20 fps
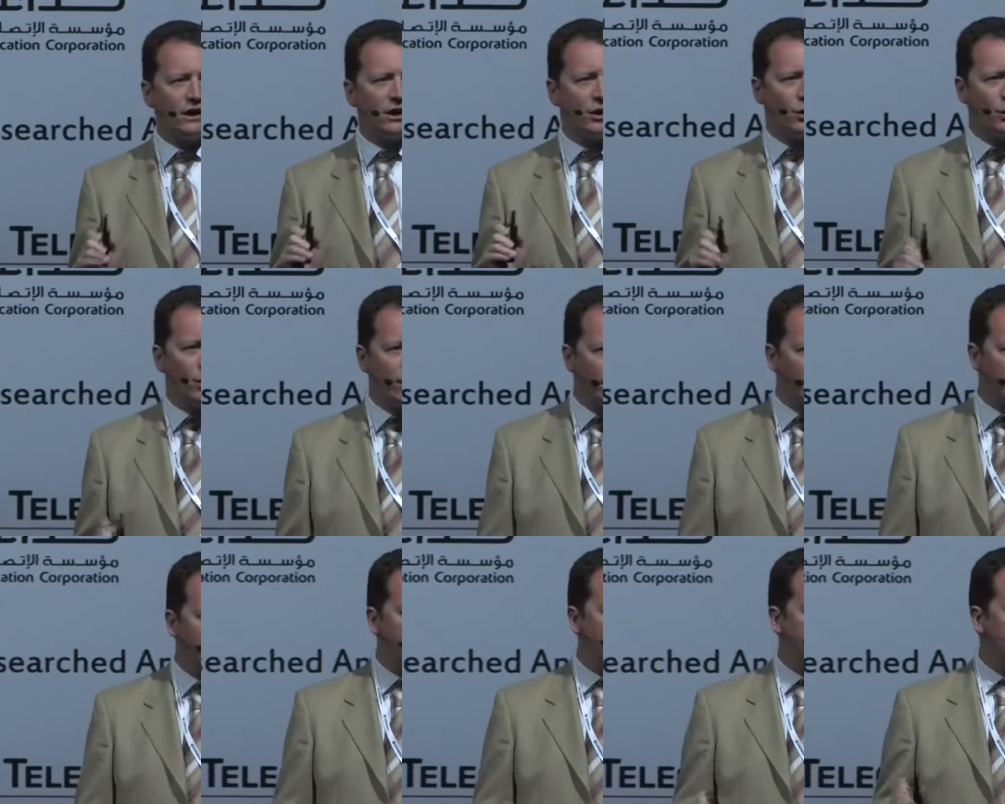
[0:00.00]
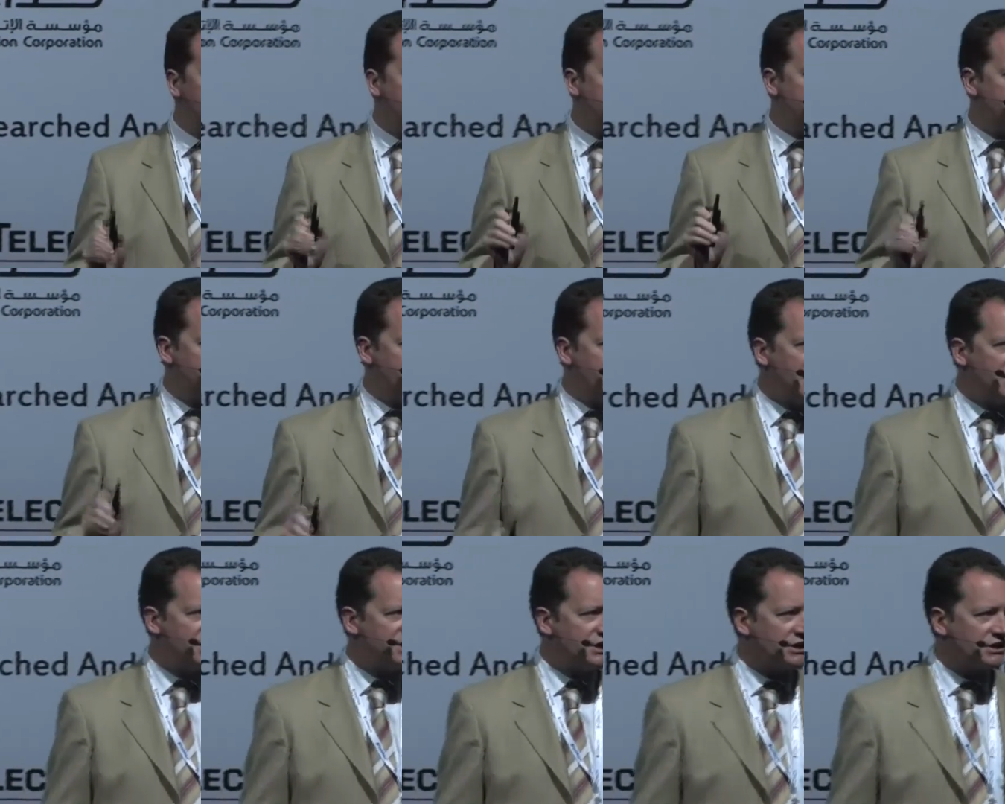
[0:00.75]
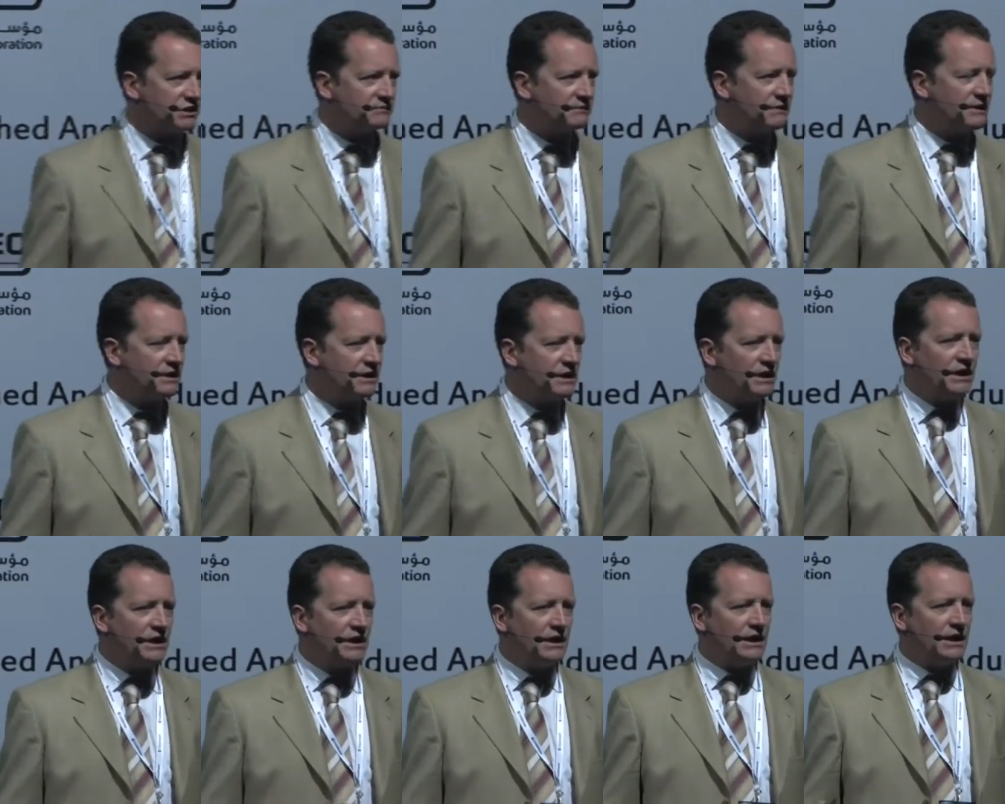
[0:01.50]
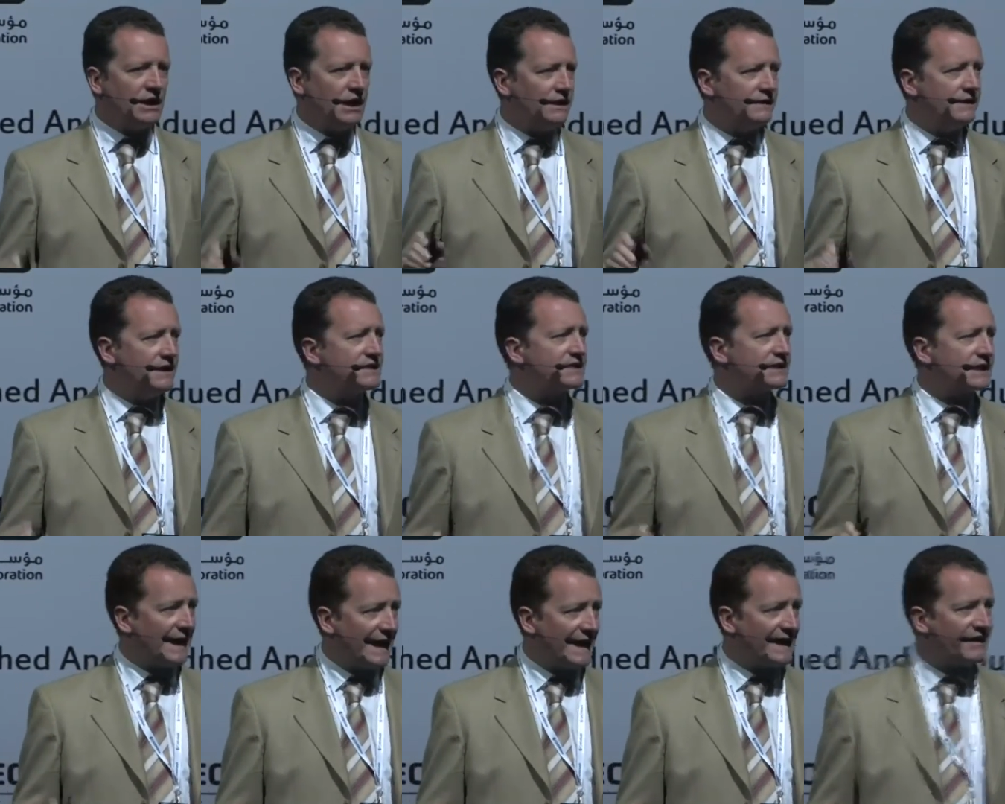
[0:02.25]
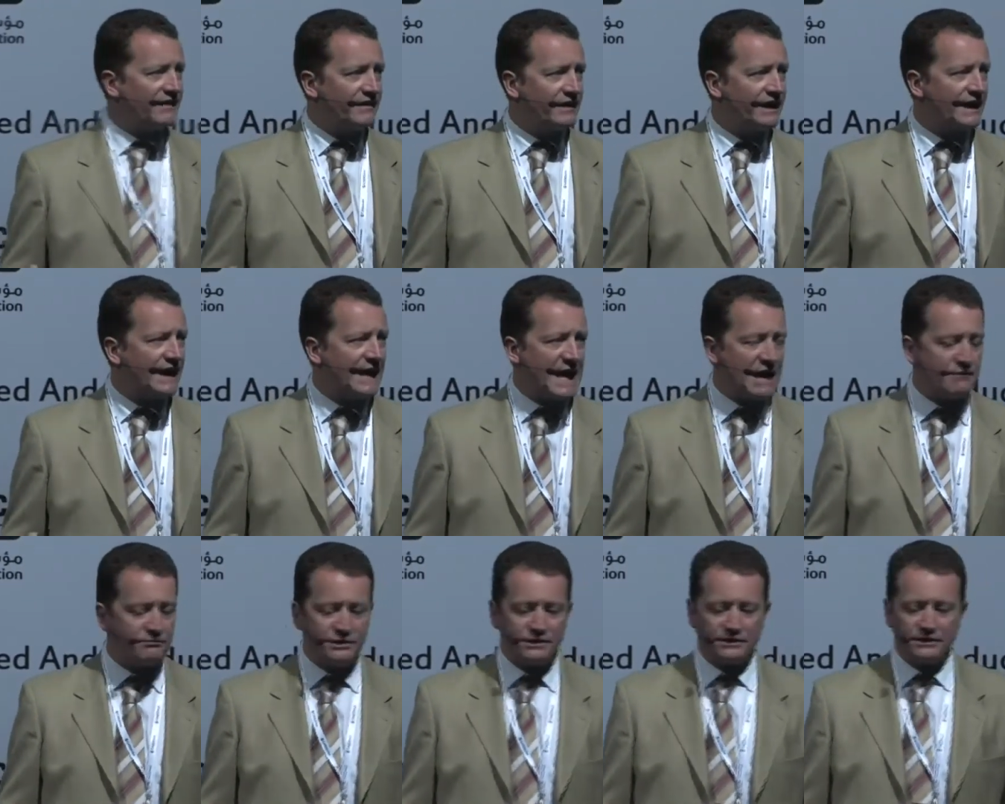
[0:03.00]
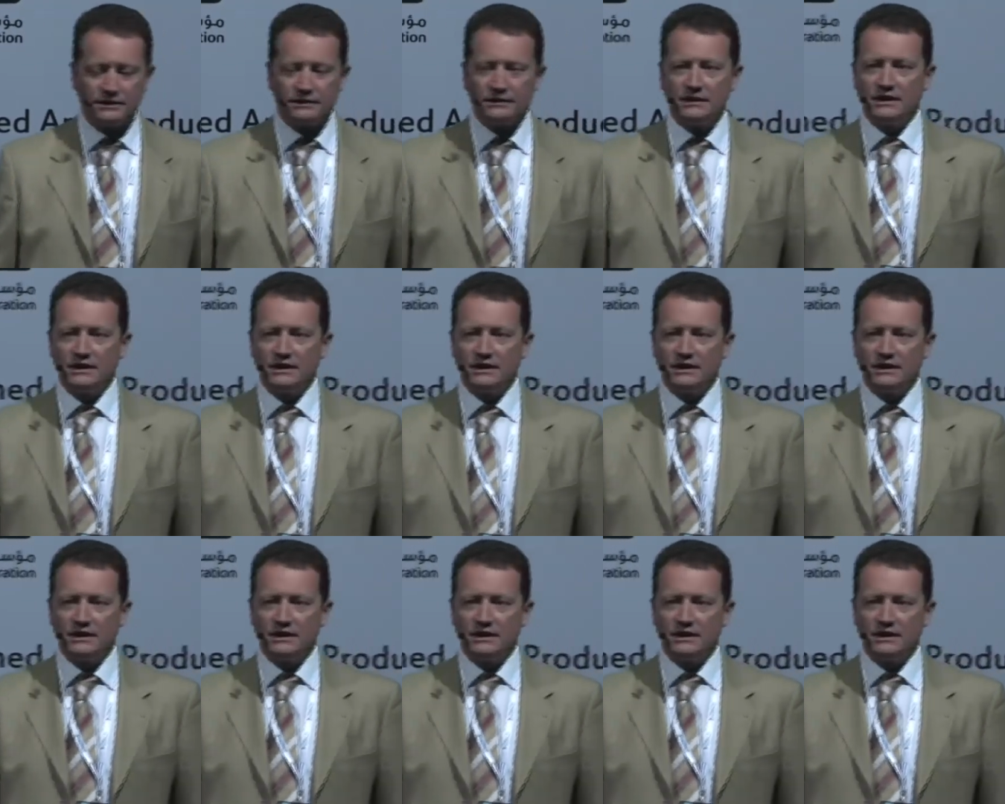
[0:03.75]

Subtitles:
work and determination. And this can then happen.